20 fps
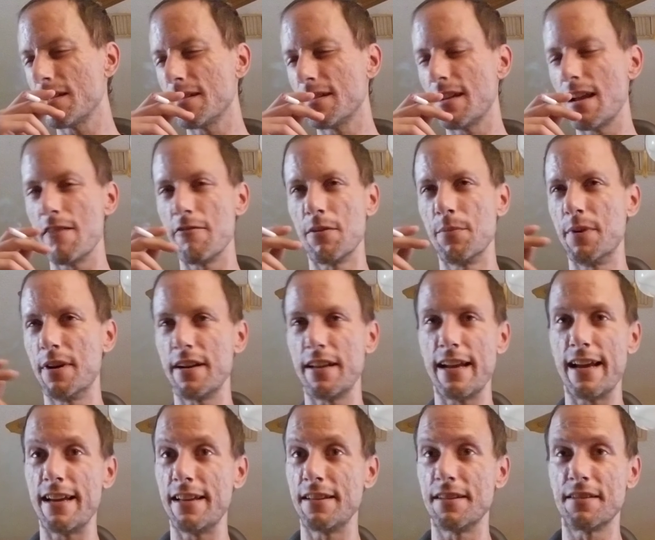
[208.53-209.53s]
everybody
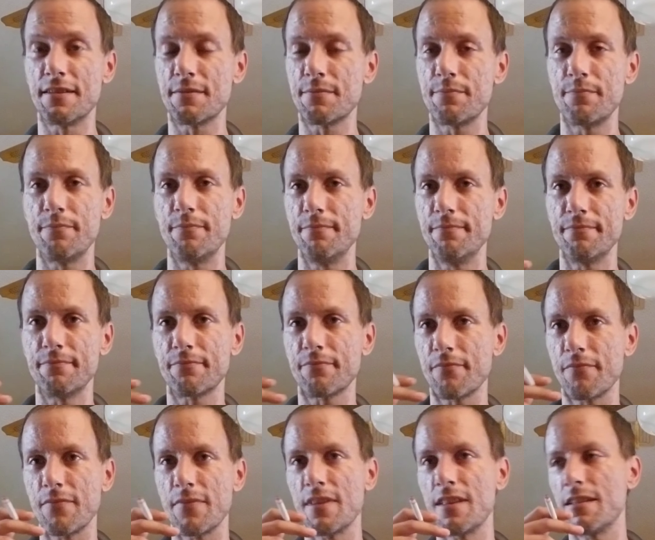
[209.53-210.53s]
has
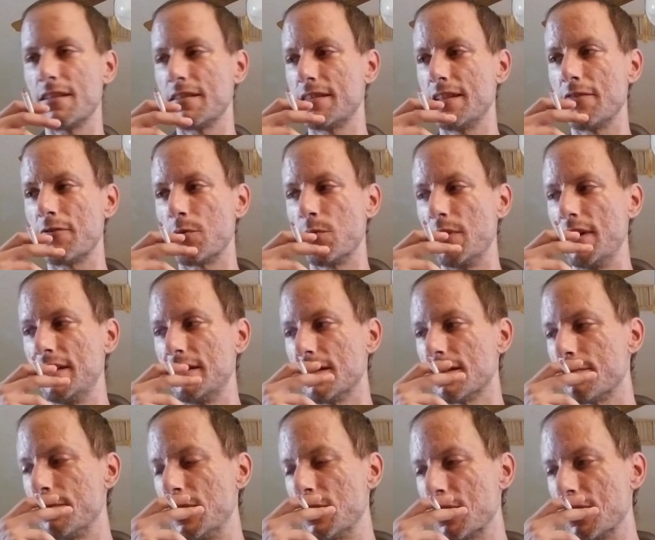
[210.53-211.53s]
different ways of
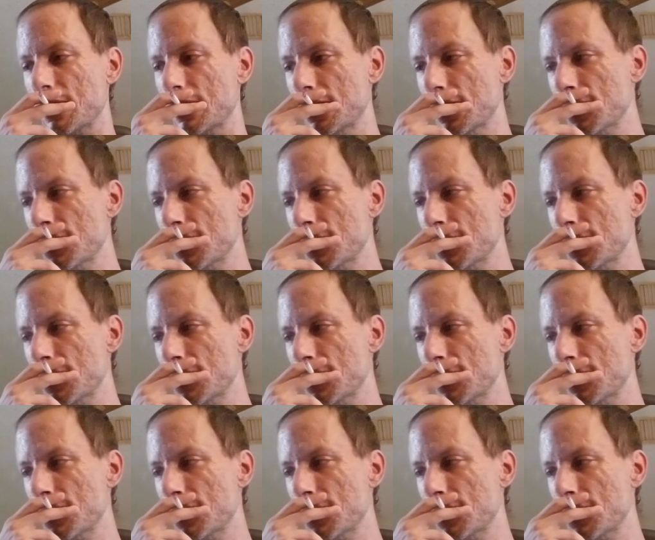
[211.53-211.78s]
smoking.